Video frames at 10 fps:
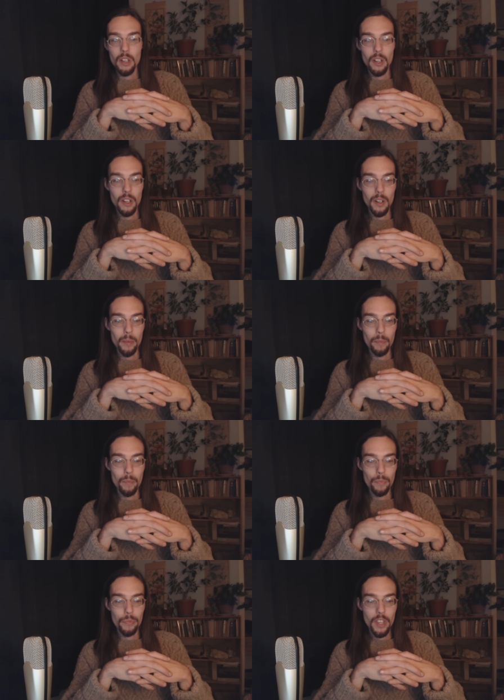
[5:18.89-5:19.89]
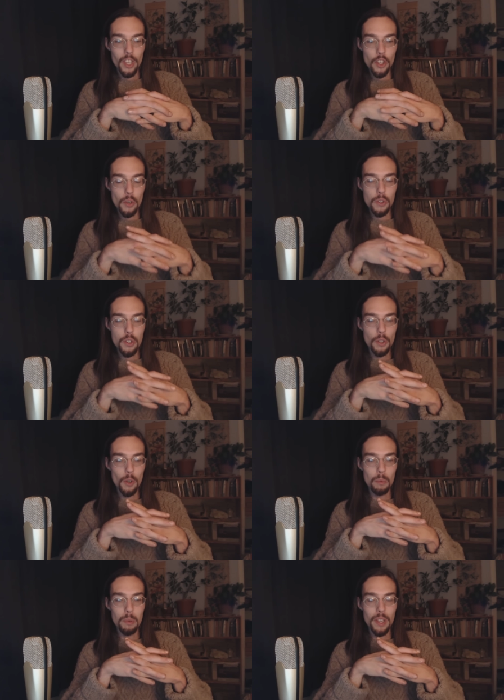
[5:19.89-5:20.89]
Um,
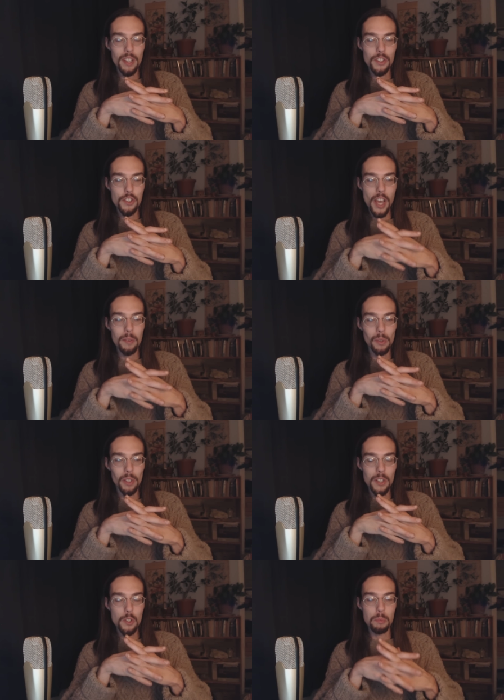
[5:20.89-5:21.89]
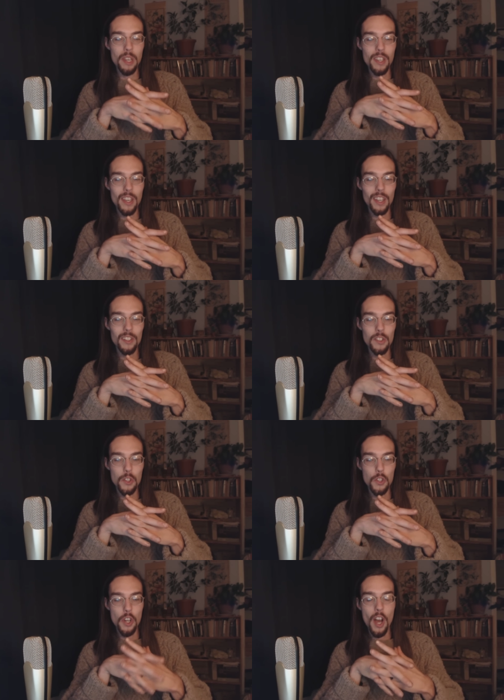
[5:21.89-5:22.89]
YouTube, it, eh, generally speaking,
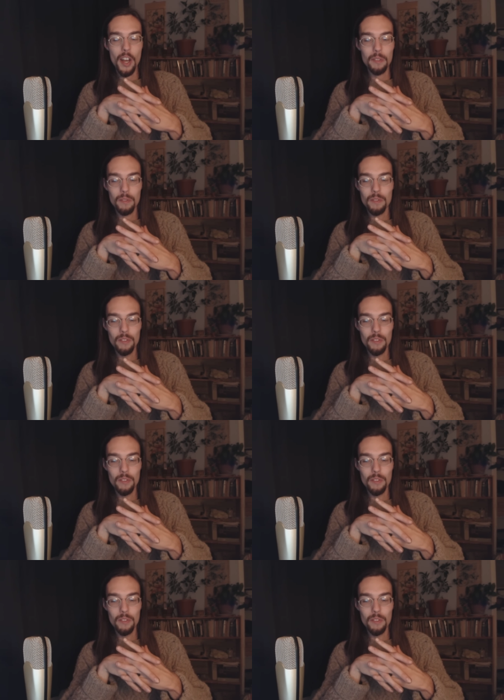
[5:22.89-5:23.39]
does not